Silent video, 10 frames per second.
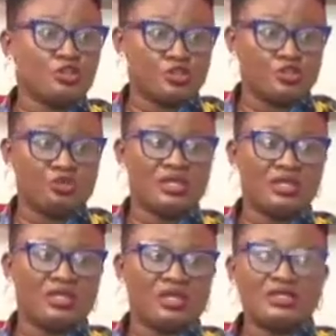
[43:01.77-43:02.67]
issues.
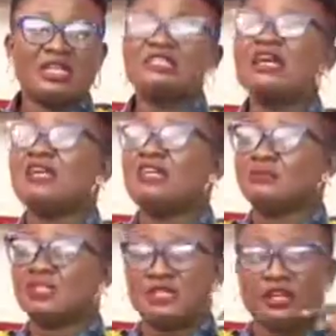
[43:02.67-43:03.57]
Then they
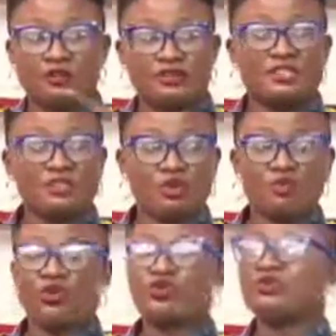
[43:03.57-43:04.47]
themselves
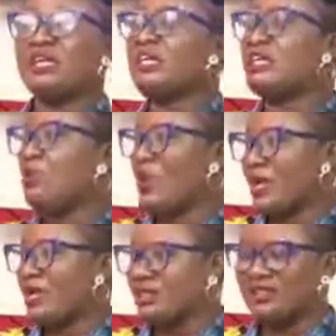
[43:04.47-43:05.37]
will do the inner
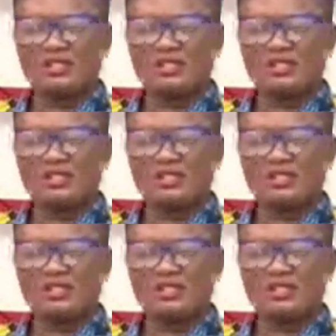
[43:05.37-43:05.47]
work.